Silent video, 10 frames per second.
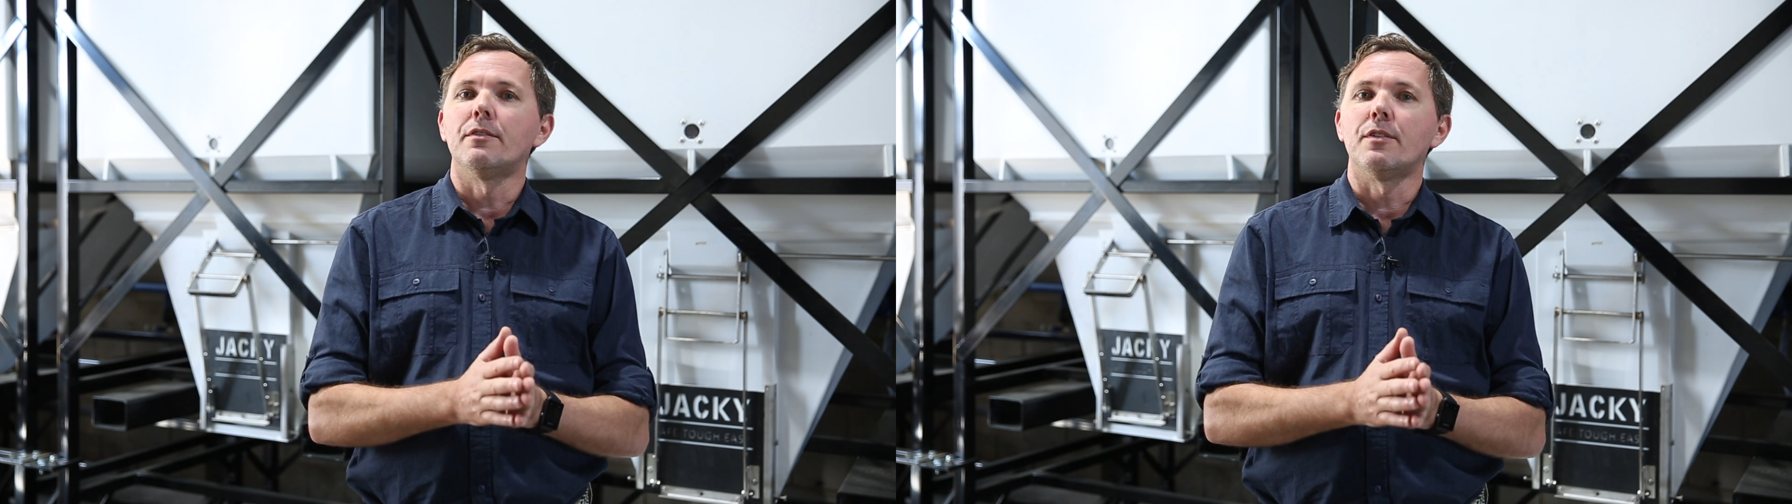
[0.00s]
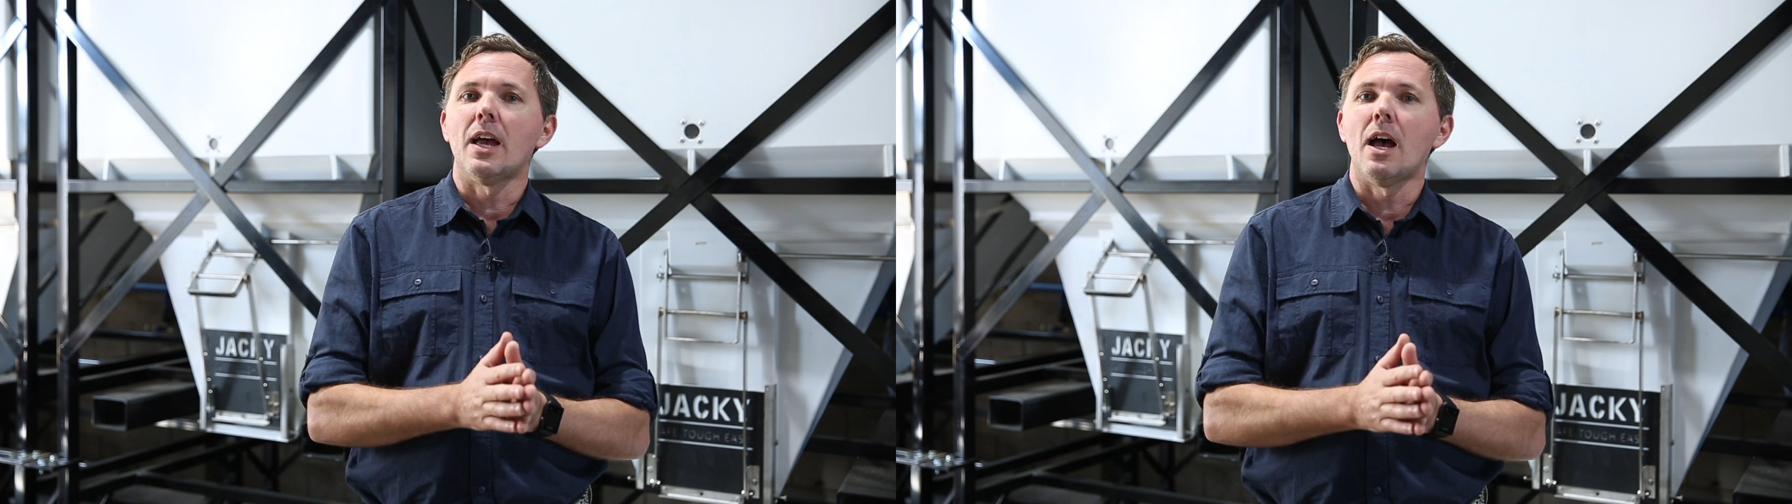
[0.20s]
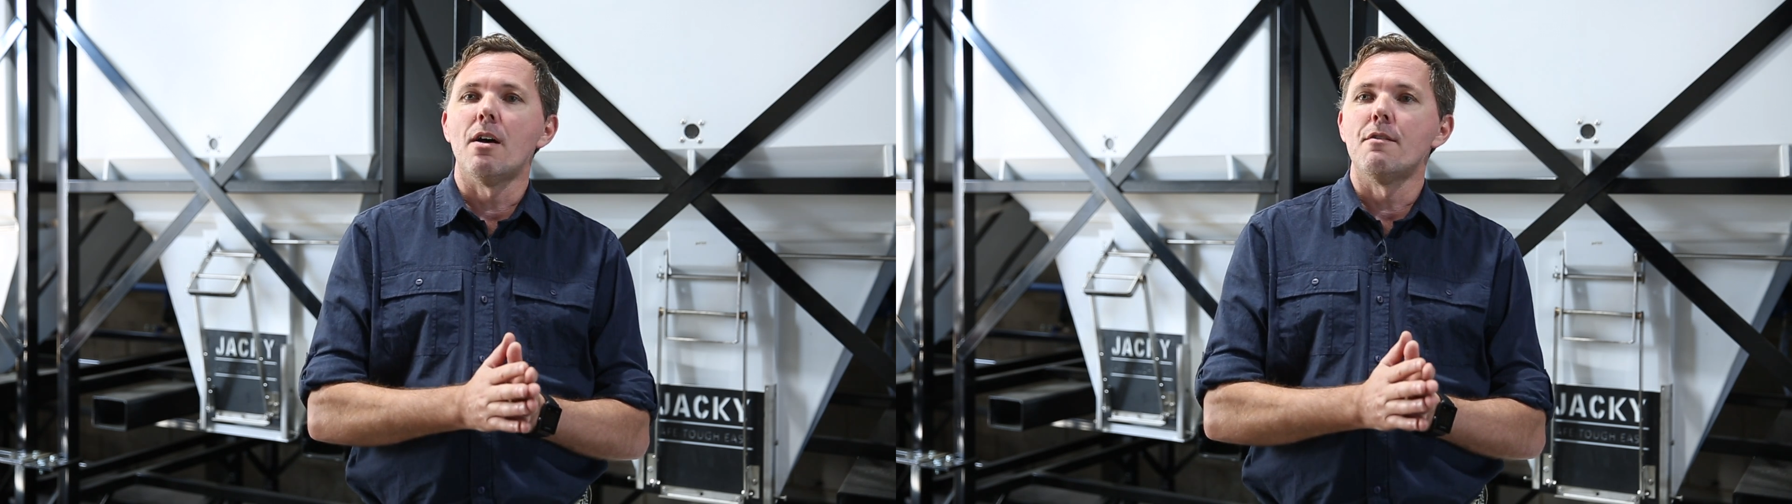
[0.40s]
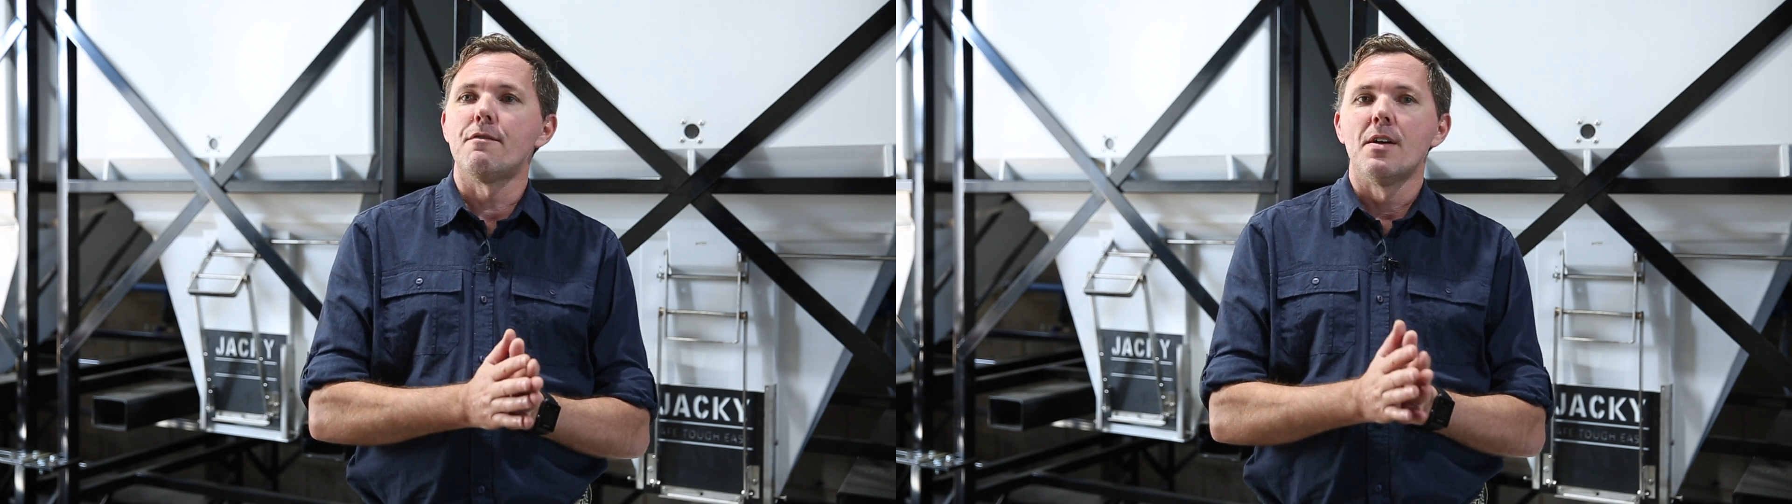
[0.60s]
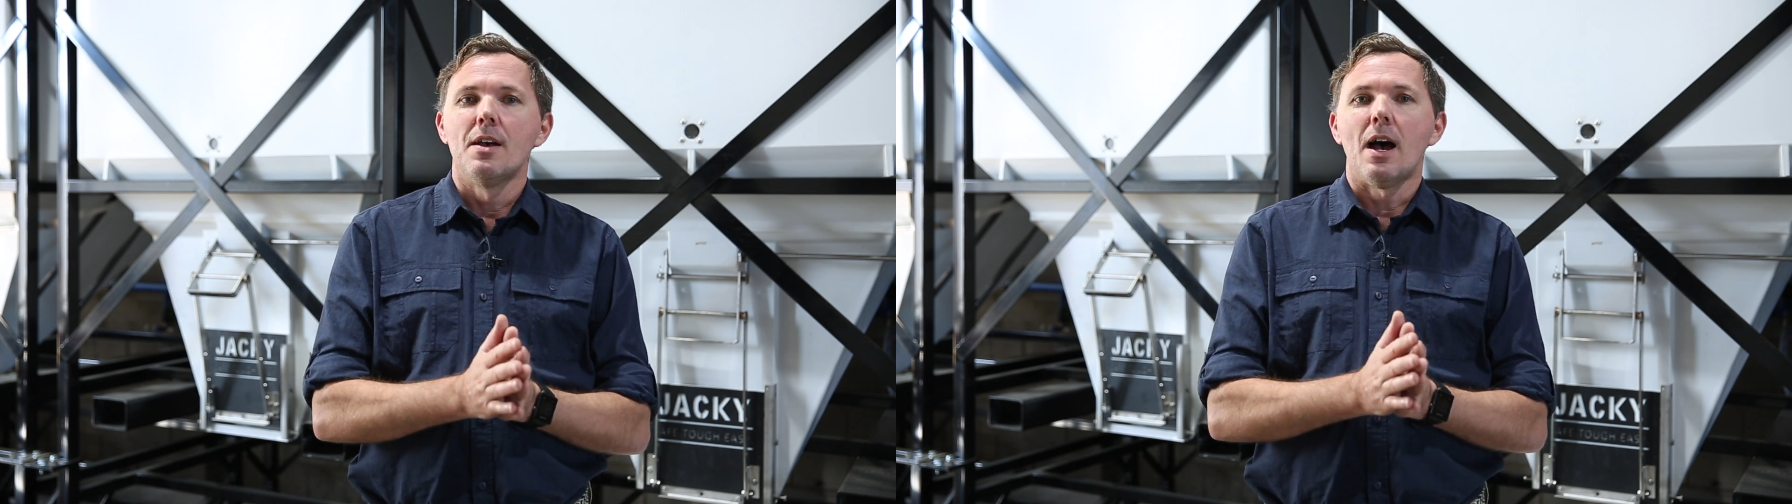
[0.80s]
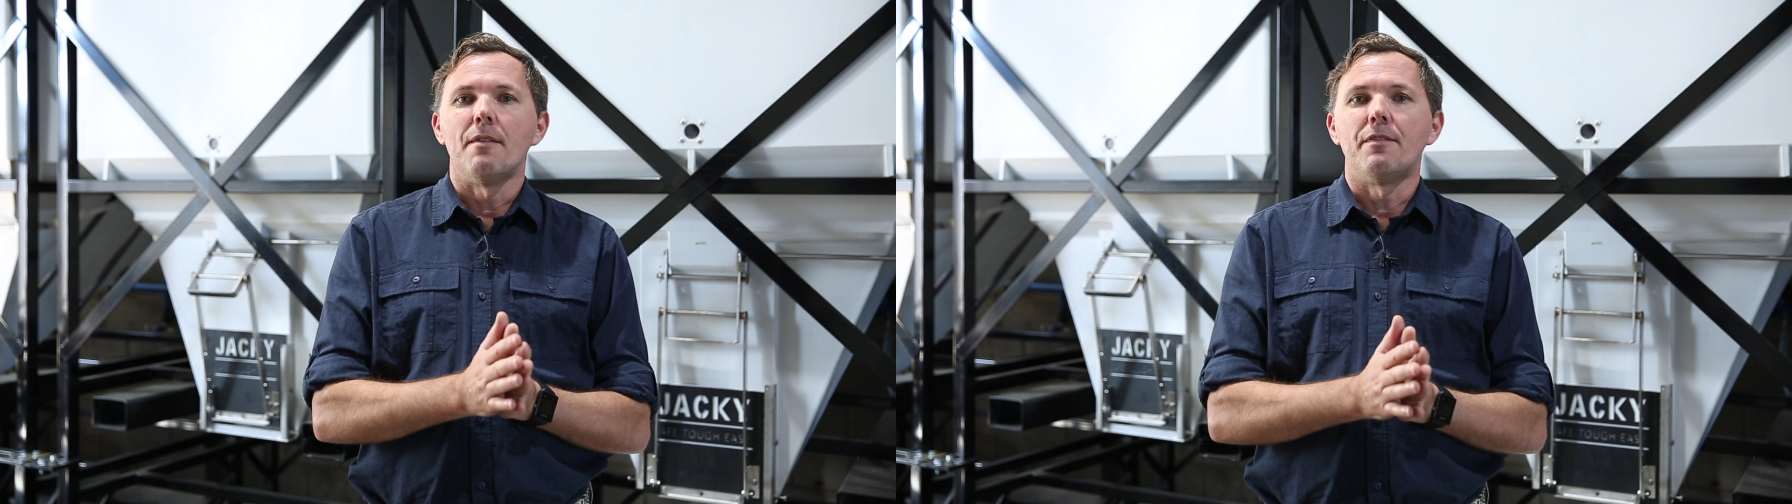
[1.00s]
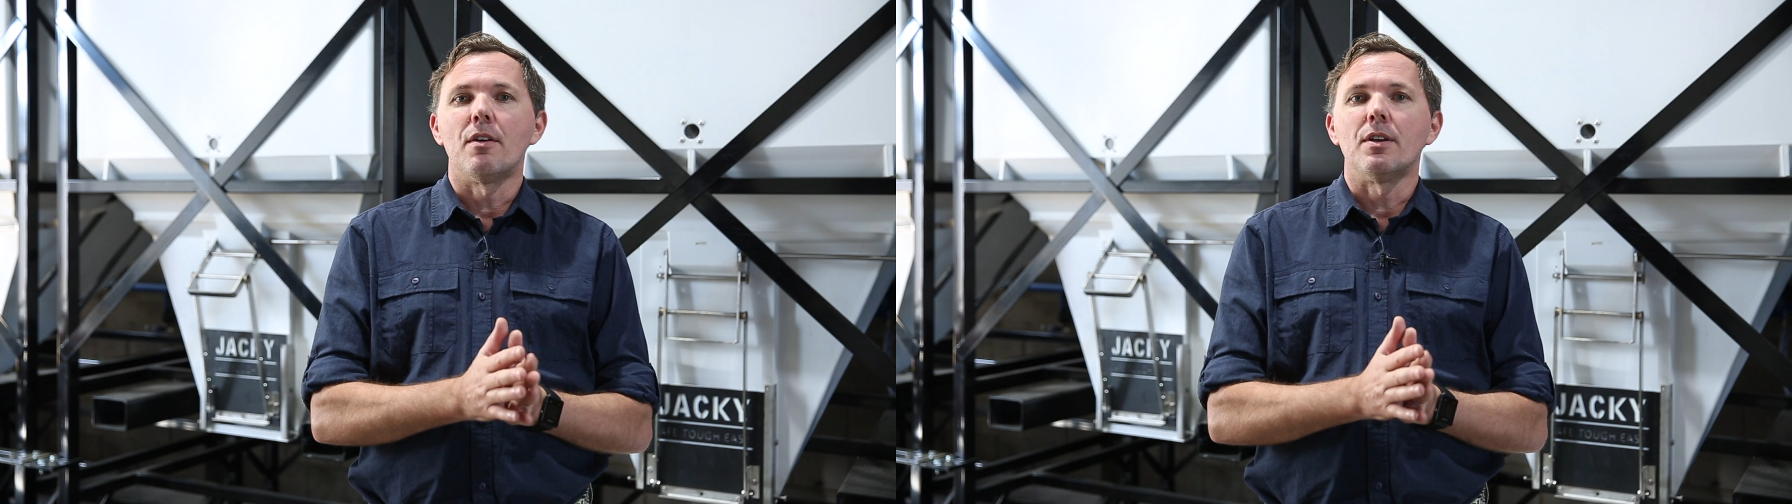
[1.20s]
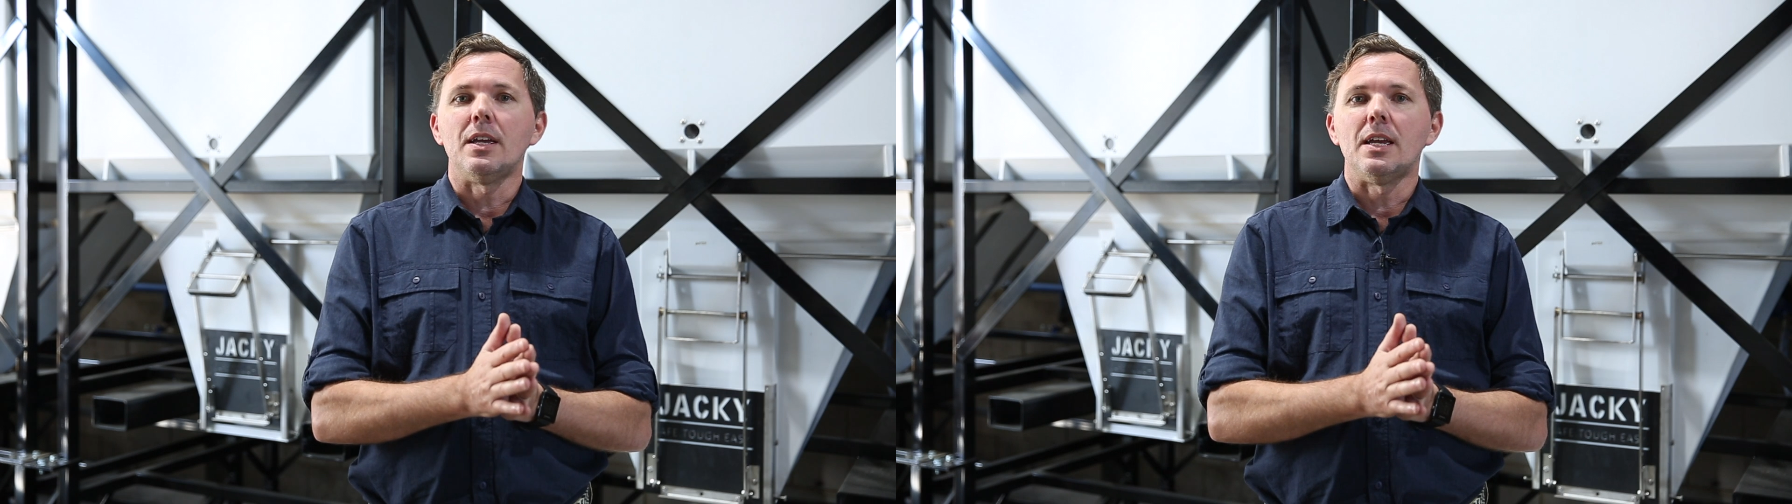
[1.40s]
if we have a
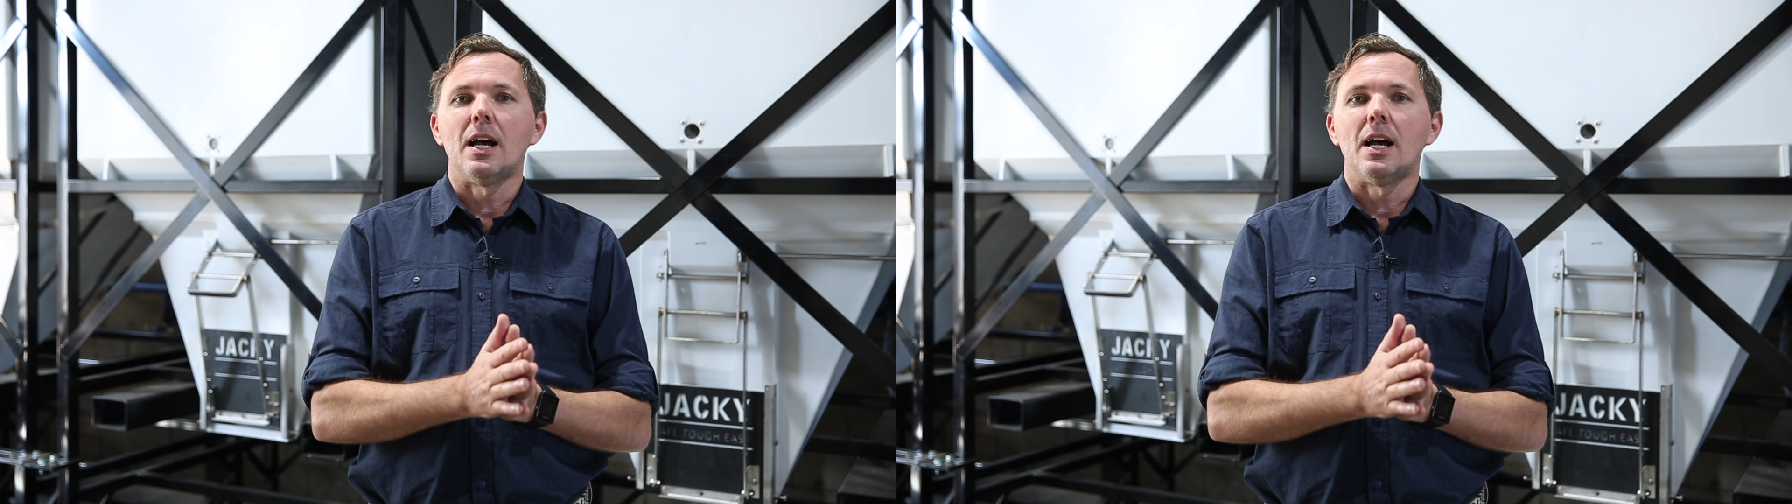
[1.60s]
very